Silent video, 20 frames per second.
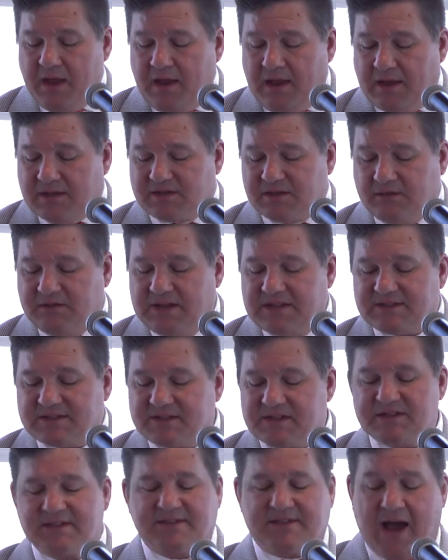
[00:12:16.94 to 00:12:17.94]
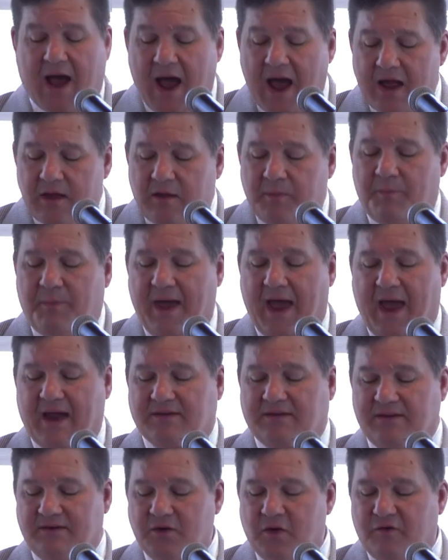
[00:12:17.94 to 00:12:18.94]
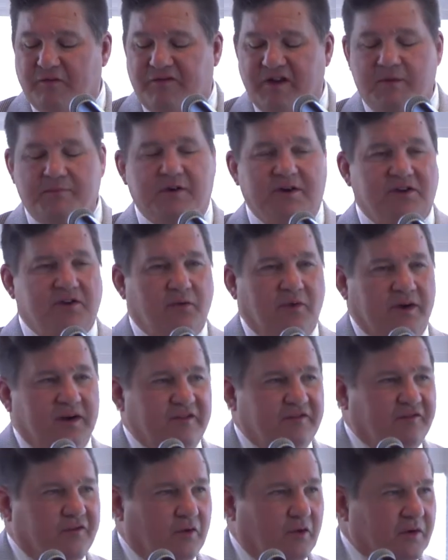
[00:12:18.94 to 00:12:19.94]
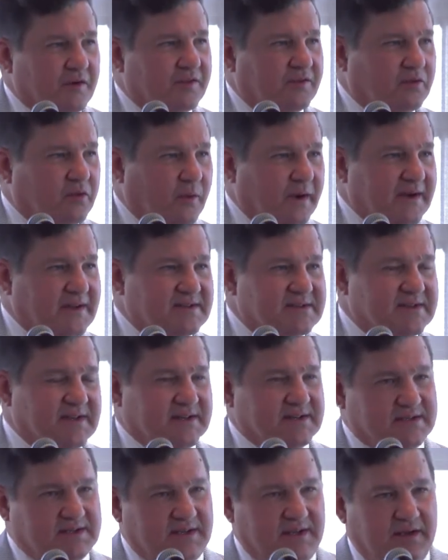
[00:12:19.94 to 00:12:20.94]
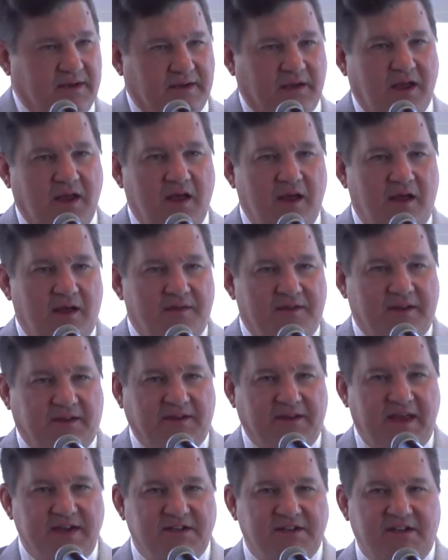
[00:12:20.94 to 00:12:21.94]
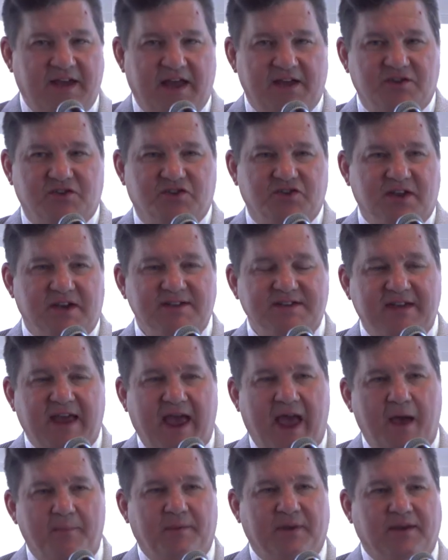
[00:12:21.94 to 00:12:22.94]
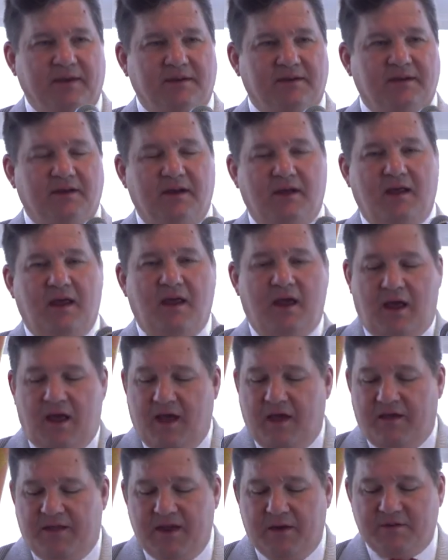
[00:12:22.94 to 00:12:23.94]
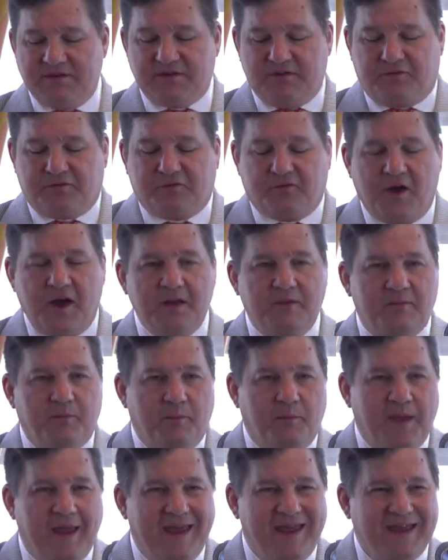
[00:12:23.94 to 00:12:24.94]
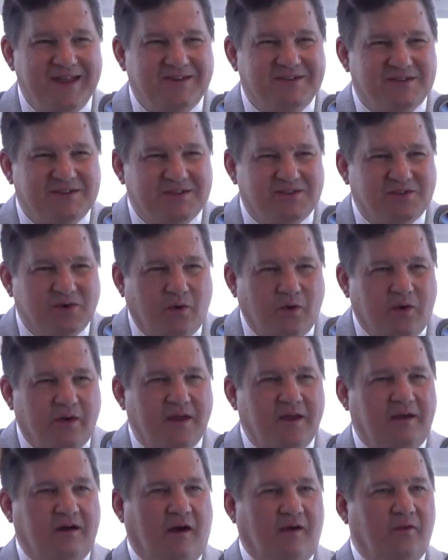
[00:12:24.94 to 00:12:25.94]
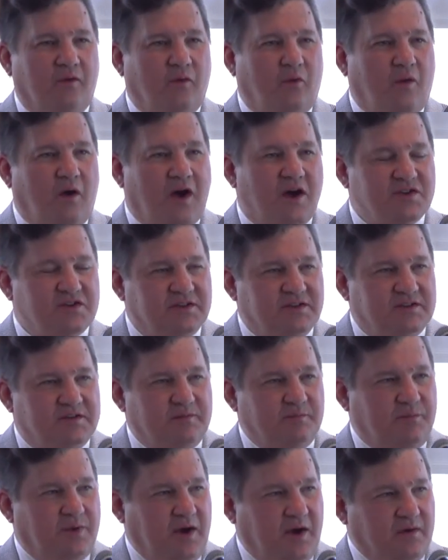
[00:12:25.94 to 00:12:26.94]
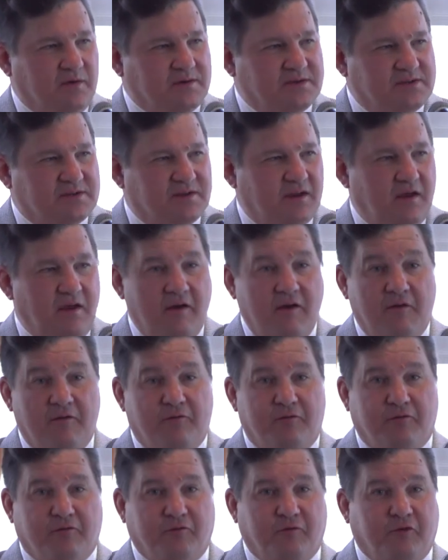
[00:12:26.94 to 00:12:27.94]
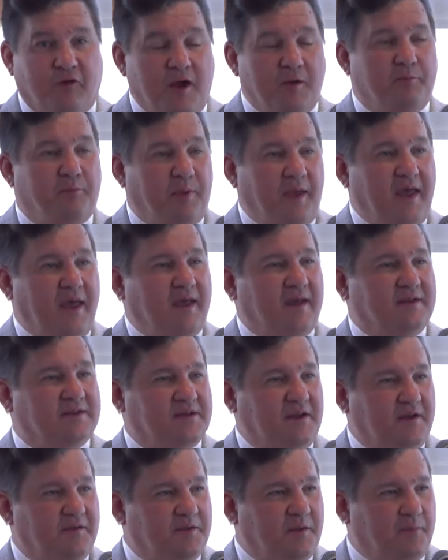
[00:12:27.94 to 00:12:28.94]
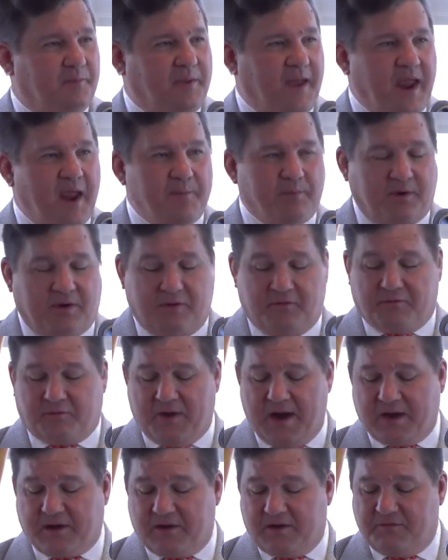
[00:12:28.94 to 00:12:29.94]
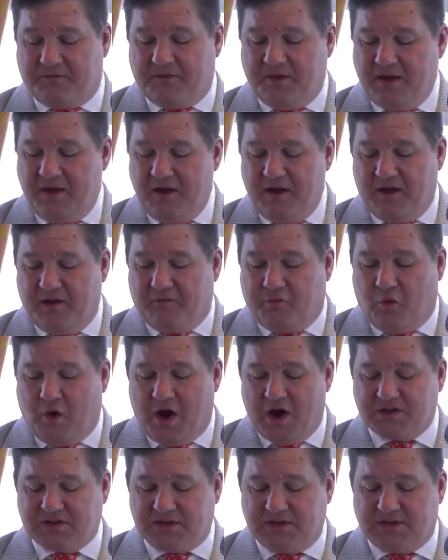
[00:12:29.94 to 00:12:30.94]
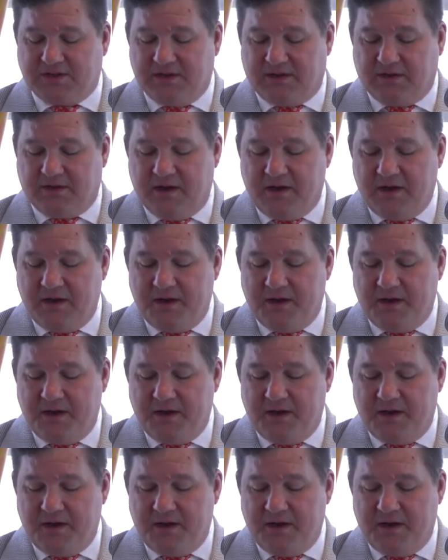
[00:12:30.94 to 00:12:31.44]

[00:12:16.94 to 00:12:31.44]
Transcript: And so let's just dial back to November 24th, 2016. The election had just happened. There was a front page story on the Washington Post. Front page, the paper of record of Washington.